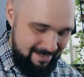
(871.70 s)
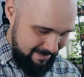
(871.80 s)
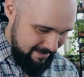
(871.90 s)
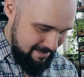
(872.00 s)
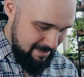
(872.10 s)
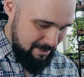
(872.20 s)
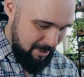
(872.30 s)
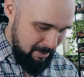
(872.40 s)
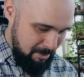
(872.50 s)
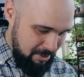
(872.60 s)
like, this is
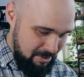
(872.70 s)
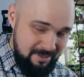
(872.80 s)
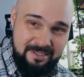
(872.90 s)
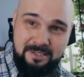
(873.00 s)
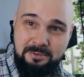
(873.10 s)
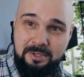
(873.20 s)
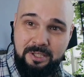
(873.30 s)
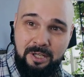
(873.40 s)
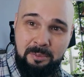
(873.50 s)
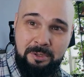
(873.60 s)
garbage. This is really
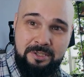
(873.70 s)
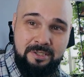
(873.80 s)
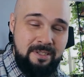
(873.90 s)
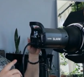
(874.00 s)
garbage.